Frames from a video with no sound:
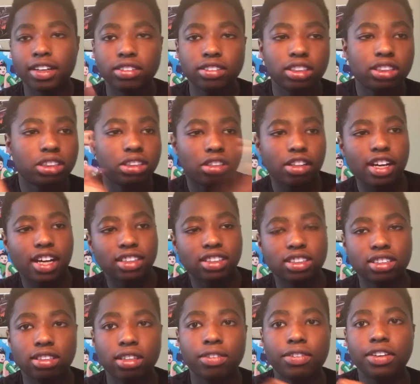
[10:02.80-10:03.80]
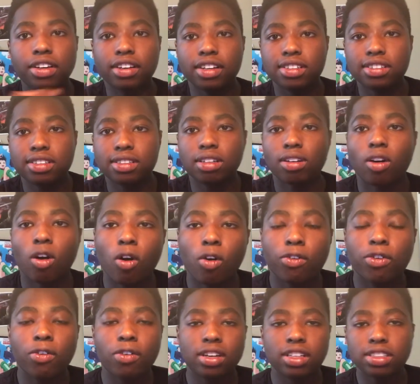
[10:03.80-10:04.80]
Hero just trashes their villains and
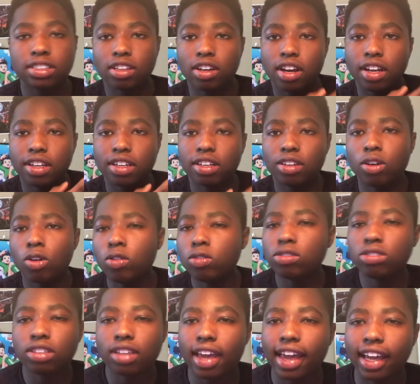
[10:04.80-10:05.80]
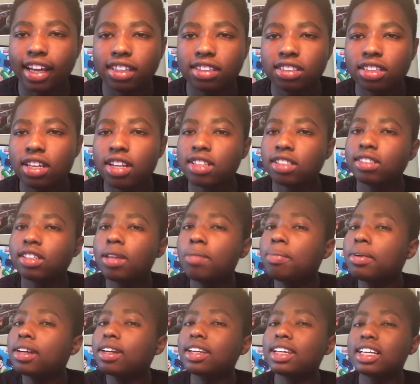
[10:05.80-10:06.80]
All for One is gone. And who's next? So they
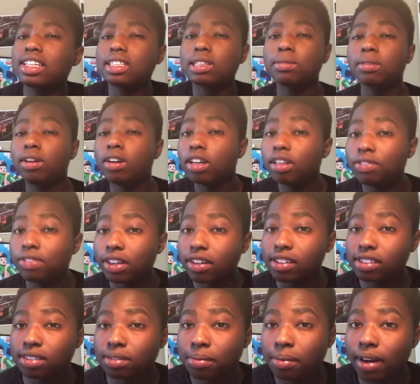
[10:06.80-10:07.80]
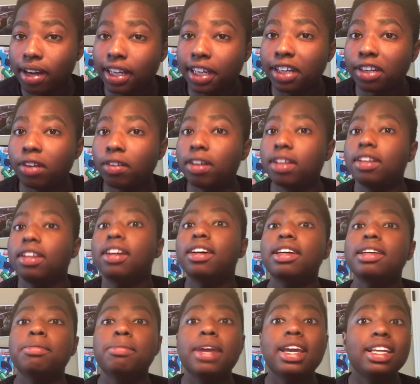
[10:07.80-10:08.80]
better get some good villains in My Hero
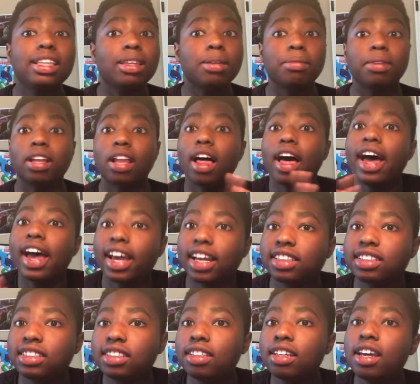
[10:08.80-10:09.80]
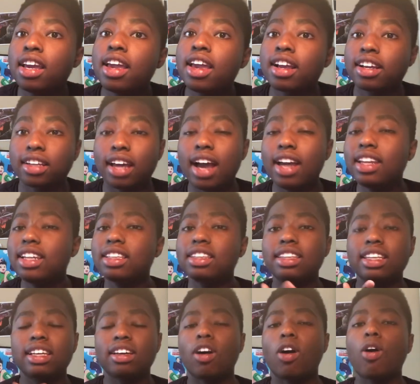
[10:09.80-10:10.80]
and make them last. Because I
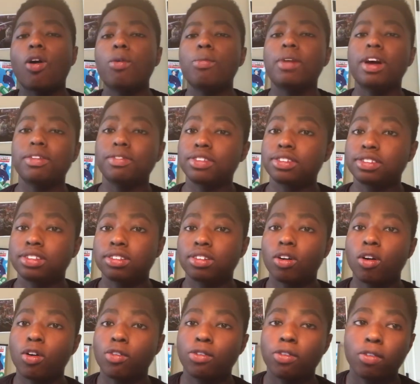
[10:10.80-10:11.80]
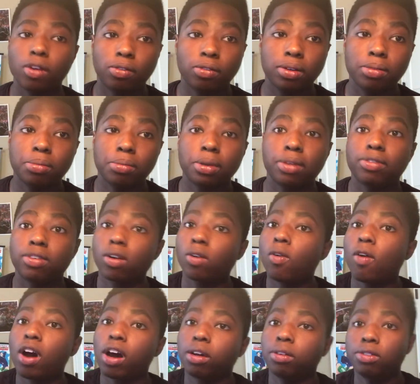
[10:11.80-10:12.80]
didn't think All Might versus All for One wouldn't be for a
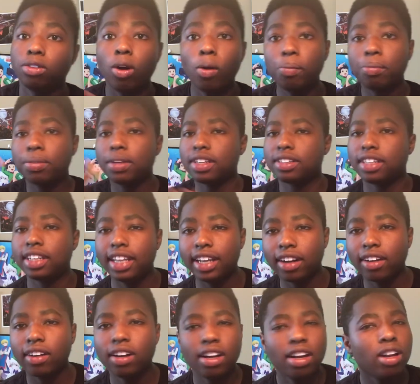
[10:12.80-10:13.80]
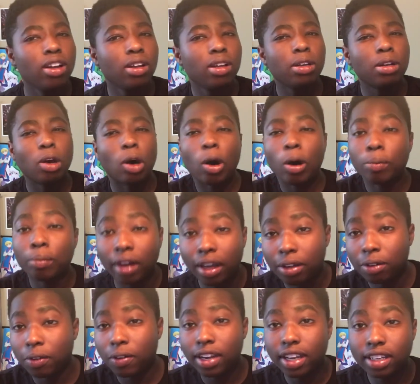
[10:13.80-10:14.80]
while. Nope, it's here. All
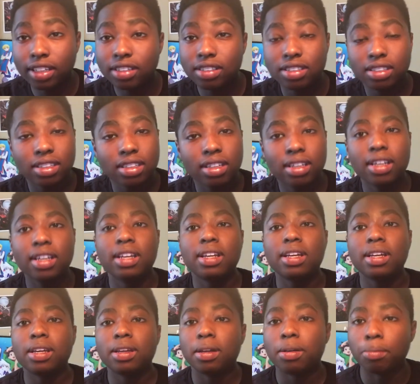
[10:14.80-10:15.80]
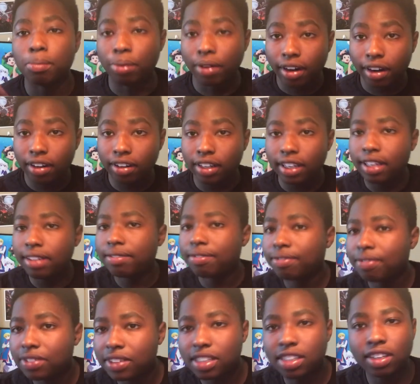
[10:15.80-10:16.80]
Might wins. Barely.
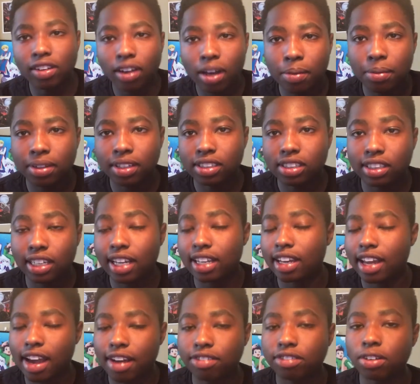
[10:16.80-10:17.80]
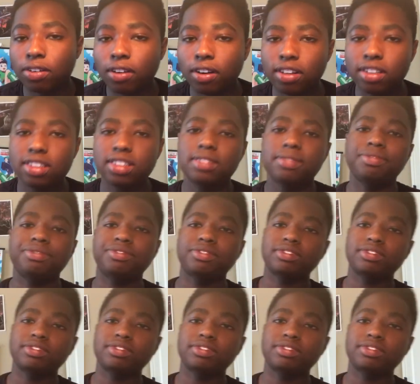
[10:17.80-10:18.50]
Still able to stand afterwards.